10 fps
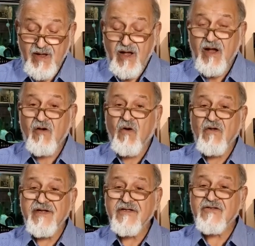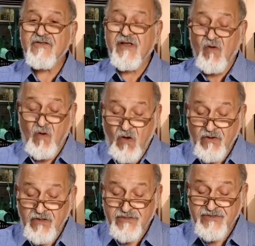According to the
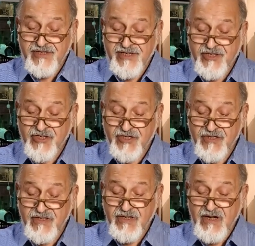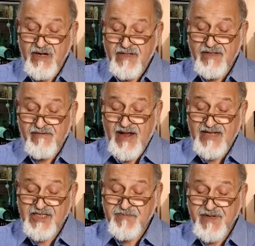oral tradition, the
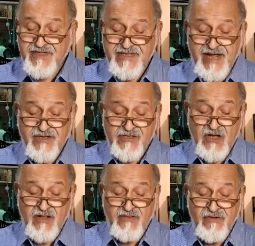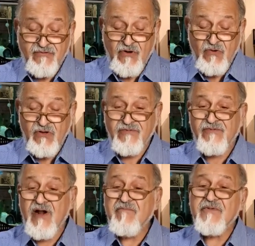Raspi takes on the role
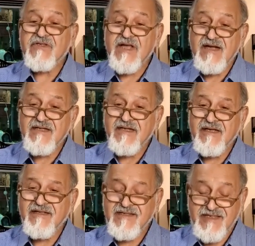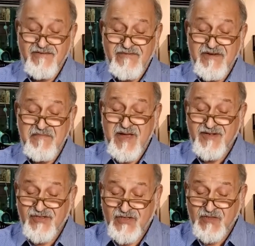of representing the 7
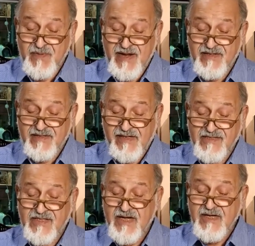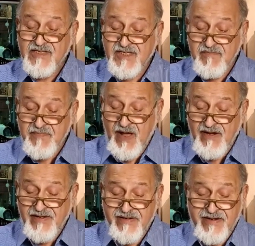Hamaspathmaedayas
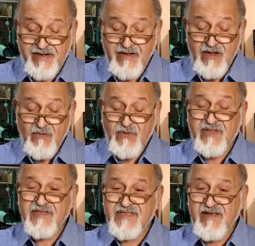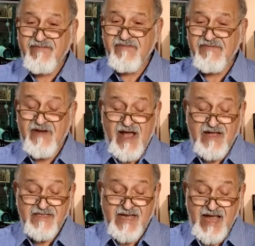symbolically, with the 7
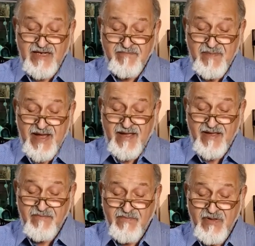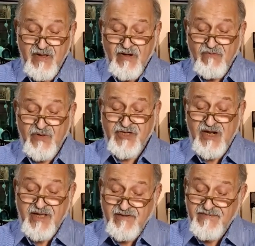flowers held by him, which
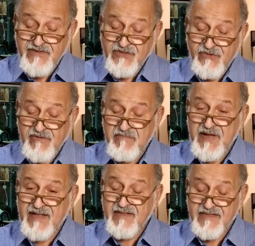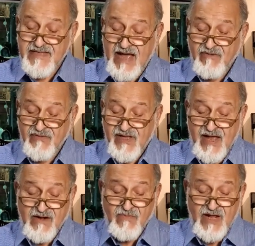are given to him by the
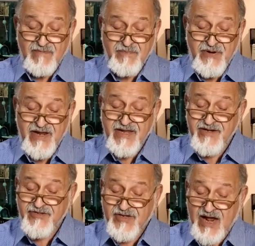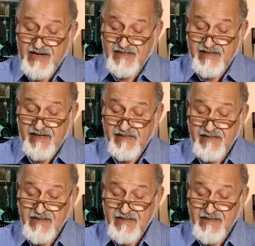Zautar while praying each karda.